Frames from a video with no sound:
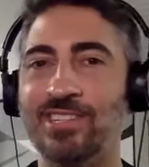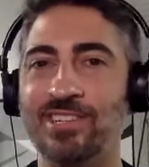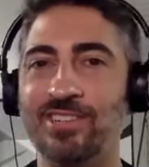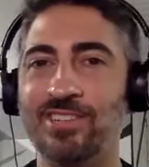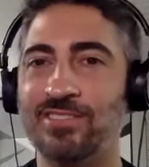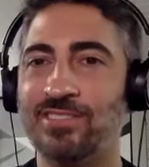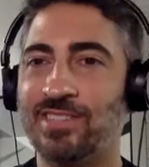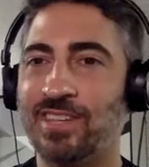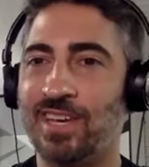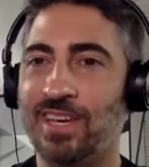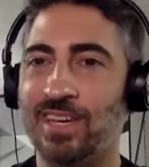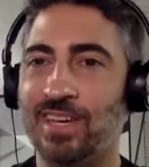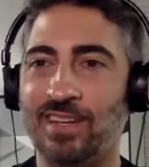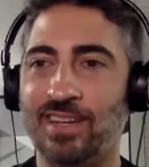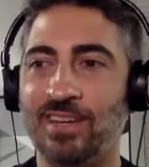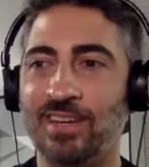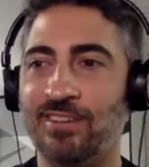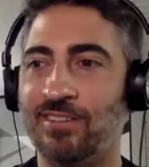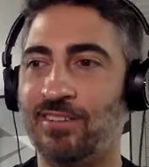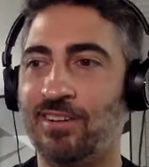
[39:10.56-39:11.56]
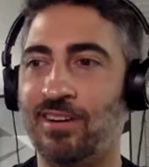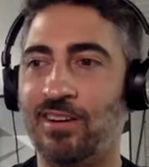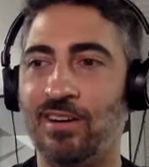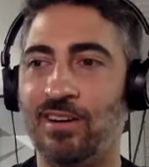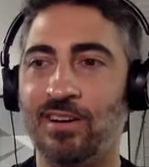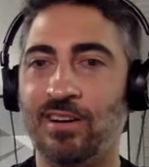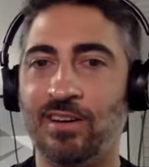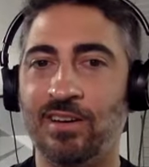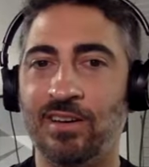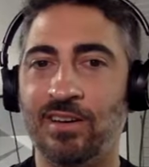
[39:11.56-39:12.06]
issues like later
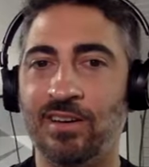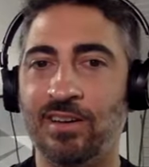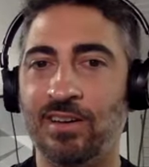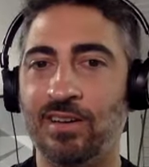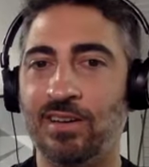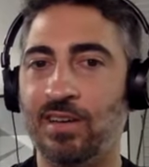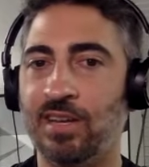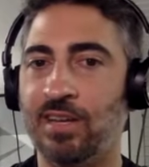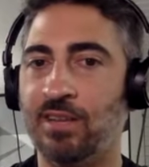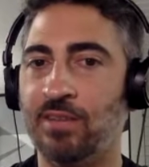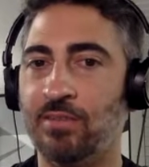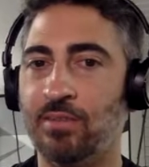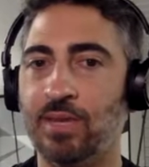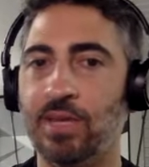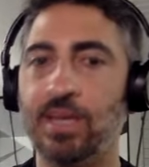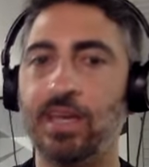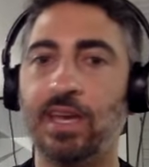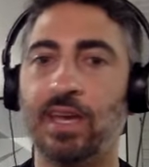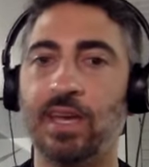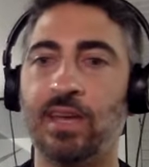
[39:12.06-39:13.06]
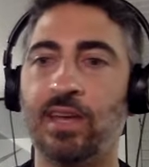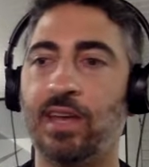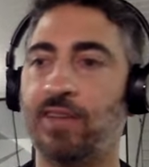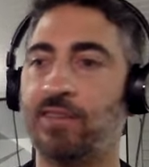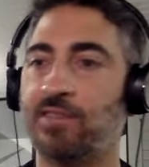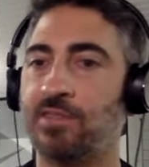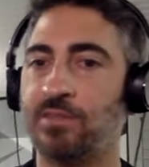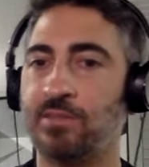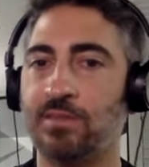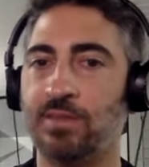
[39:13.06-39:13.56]
on in the weekend
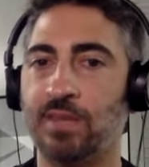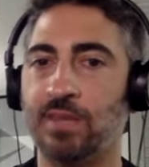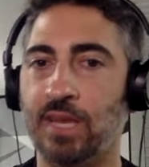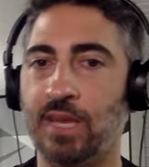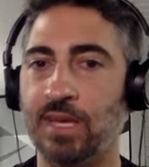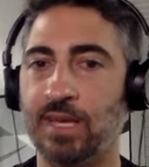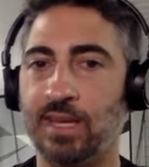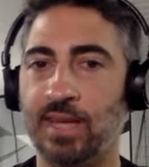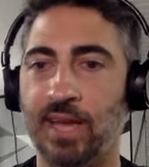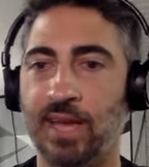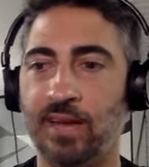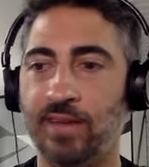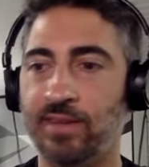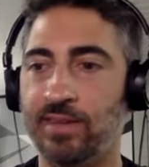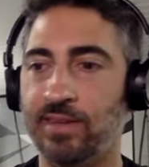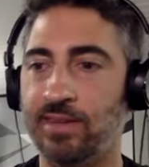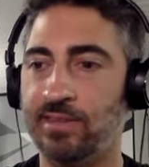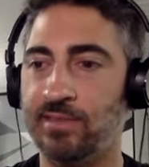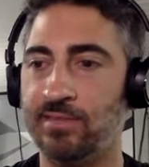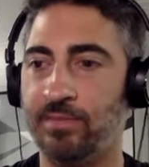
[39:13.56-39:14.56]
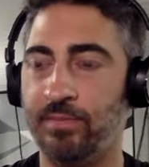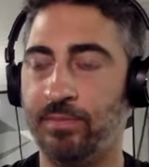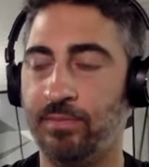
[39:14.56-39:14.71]
after laying down these